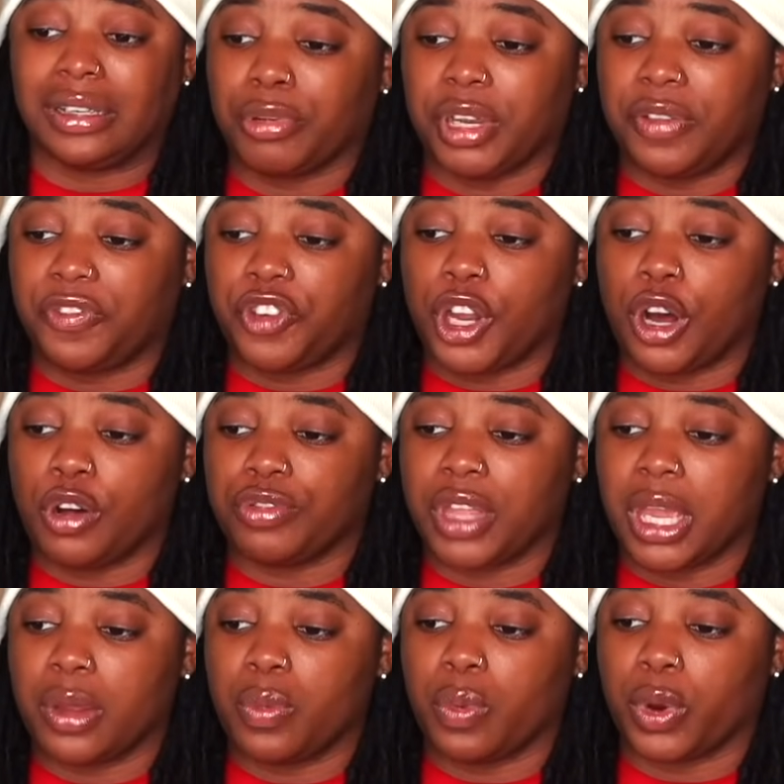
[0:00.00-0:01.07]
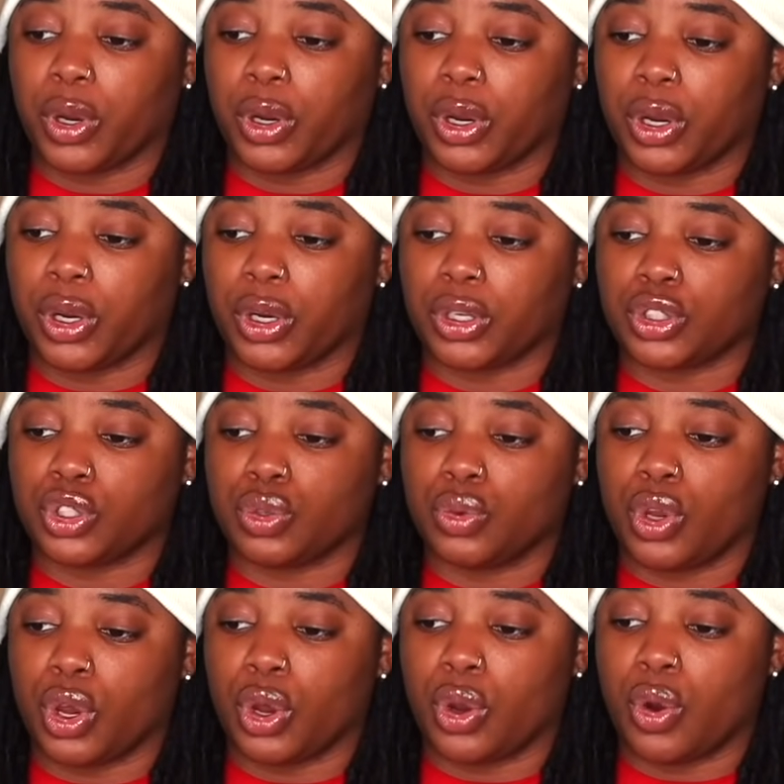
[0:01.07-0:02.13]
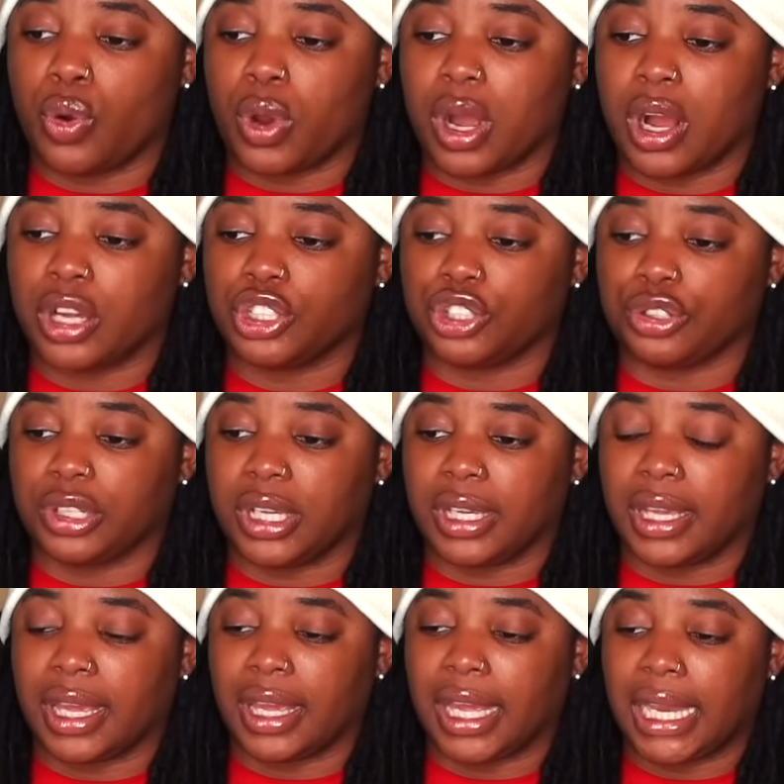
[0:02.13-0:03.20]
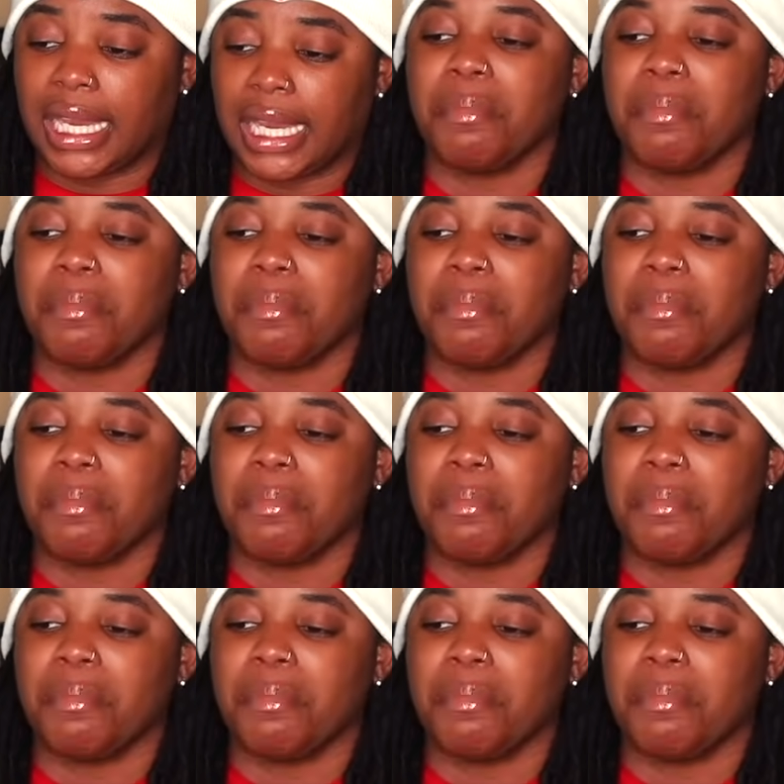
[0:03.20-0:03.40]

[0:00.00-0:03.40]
Brief note, they were to go country again.